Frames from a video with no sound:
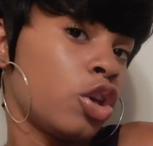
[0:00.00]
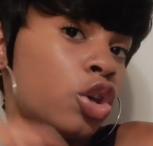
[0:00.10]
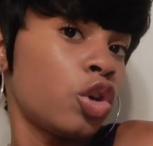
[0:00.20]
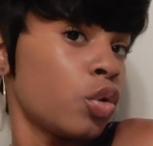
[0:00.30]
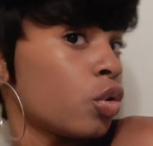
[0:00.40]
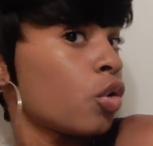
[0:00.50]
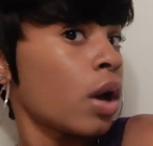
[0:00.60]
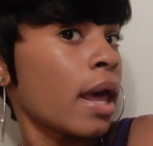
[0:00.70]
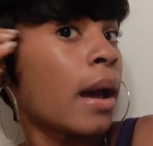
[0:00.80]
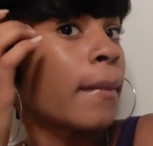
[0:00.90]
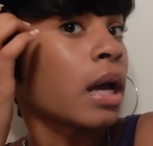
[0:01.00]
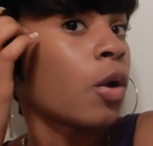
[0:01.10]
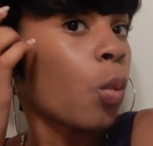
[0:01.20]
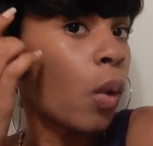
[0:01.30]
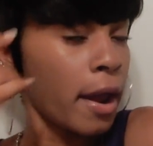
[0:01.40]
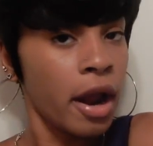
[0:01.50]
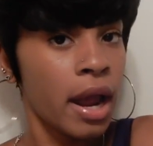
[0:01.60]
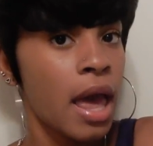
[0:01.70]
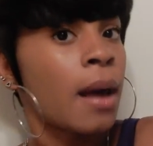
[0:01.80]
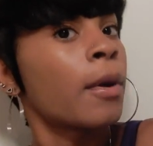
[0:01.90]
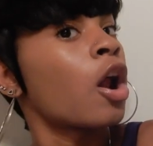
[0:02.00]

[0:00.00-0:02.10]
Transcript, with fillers: cute, and I'm gonna wear it and I'm